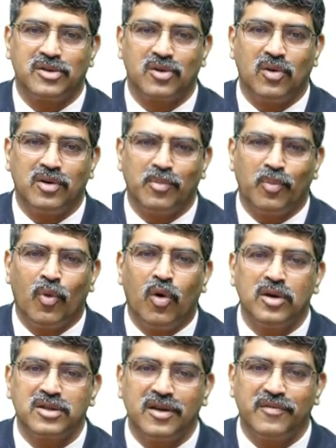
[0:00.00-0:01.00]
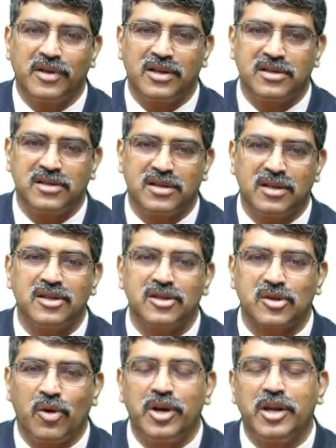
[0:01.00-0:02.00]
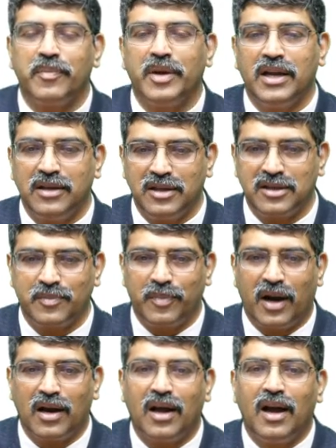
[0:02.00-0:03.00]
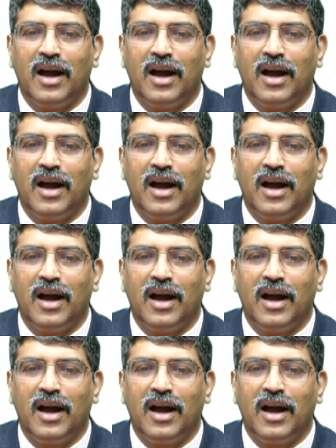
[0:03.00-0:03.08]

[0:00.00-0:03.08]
So, most of the resistance is going to be in this part,